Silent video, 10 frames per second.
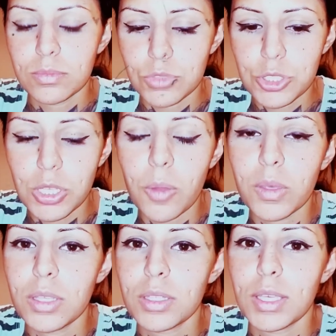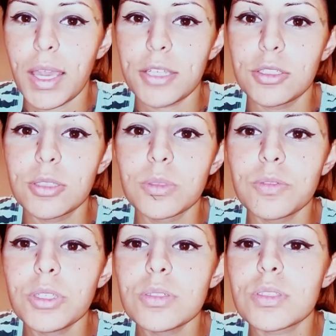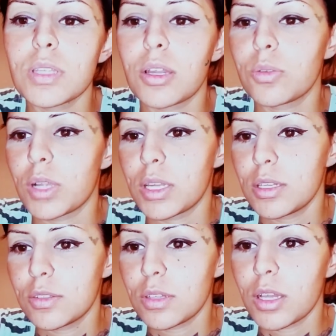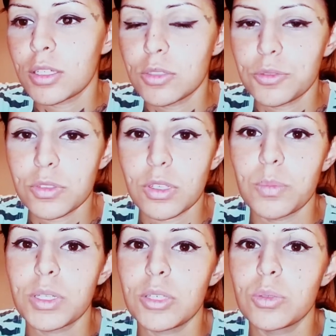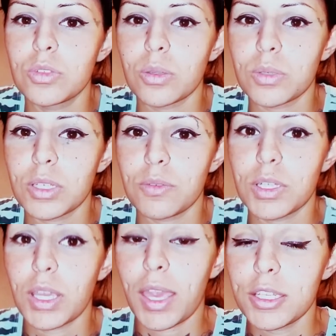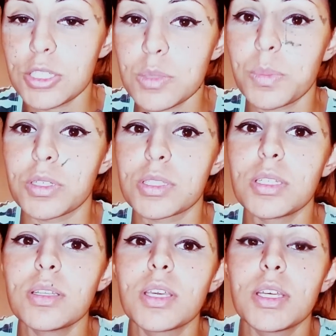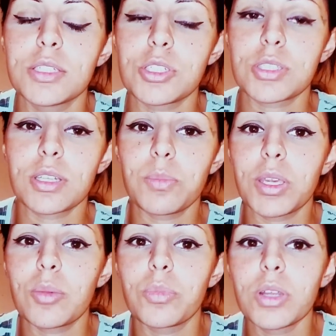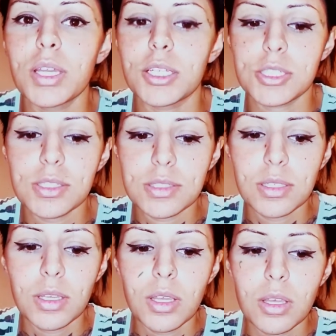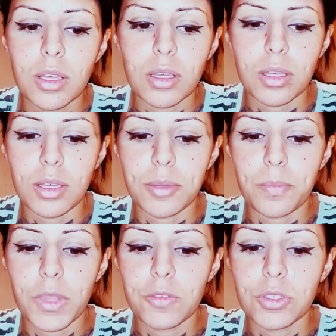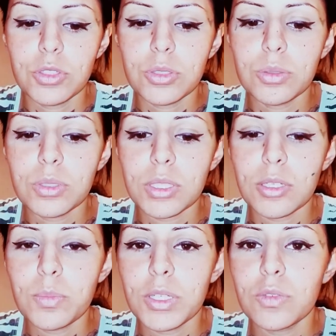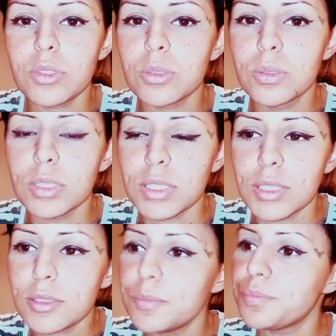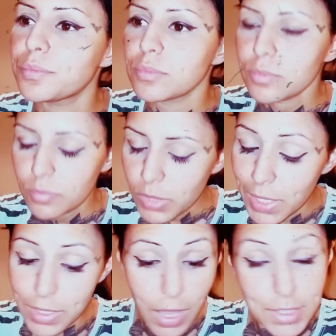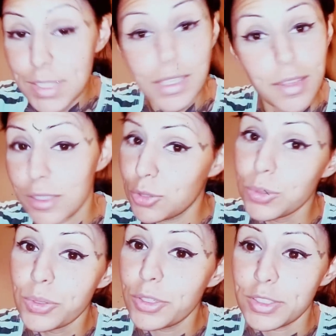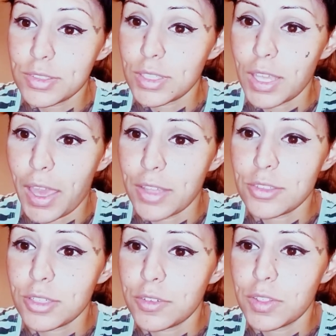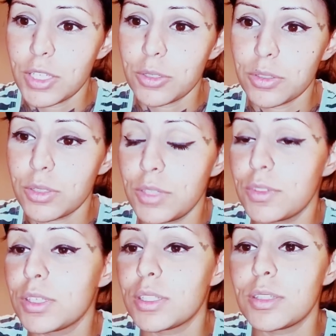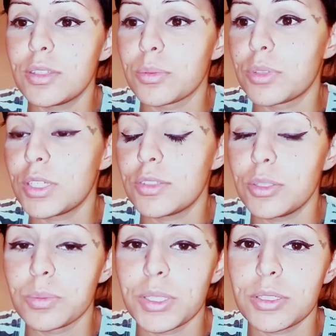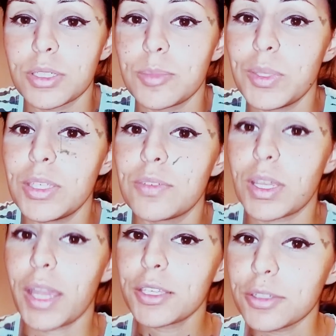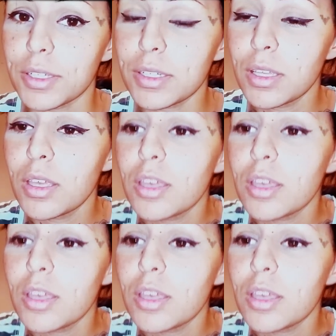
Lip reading: showing that they had good reviews. Now, granted, it's not good for somebody who's already a very anxious person. It's just going to make them more anxious. If you do a little bit of Googling, and not to say that Google is going to answer everything, or even the things that you read are going to be even accurate,